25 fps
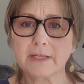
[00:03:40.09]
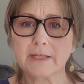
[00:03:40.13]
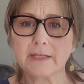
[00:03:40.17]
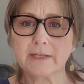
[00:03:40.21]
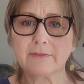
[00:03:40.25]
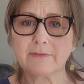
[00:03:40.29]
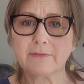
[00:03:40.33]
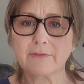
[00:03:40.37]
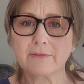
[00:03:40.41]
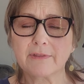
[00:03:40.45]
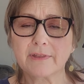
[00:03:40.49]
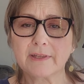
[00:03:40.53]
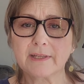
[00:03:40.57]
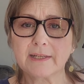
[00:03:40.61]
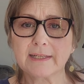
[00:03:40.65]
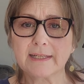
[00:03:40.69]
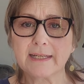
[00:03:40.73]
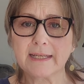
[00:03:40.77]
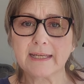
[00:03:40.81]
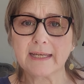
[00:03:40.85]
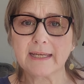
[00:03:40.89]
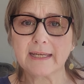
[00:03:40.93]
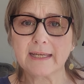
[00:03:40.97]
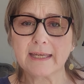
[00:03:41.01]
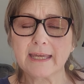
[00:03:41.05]
in the
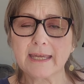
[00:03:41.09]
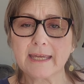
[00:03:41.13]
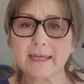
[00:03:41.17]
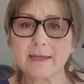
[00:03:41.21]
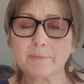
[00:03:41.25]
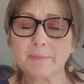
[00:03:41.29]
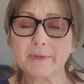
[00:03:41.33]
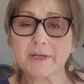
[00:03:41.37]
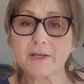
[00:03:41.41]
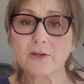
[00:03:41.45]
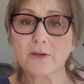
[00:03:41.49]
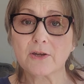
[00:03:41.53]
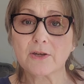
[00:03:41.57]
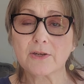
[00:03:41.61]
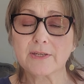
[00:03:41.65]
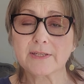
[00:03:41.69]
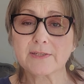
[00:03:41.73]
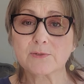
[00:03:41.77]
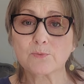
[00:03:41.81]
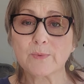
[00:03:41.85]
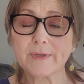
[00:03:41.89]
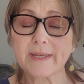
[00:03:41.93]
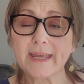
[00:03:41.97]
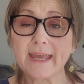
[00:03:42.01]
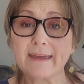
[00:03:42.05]
leg here
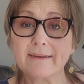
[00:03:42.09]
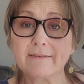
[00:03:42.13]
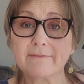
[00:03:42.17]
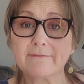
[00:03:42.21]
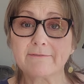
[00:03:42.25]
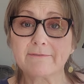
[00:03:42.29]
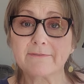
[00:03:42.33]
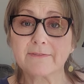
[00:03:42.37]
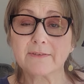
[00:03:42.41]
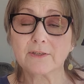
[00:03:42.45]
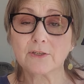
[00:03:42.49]
because we have,